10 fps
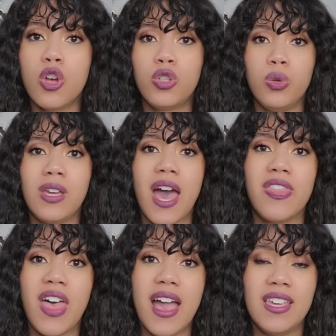to get
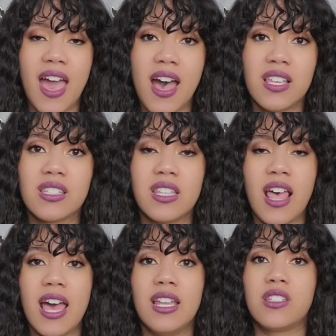that yes. And
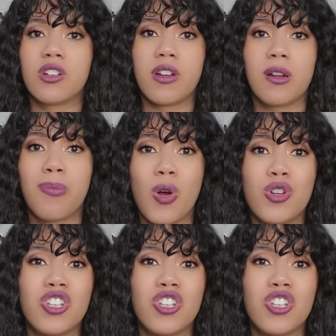that is a great approach.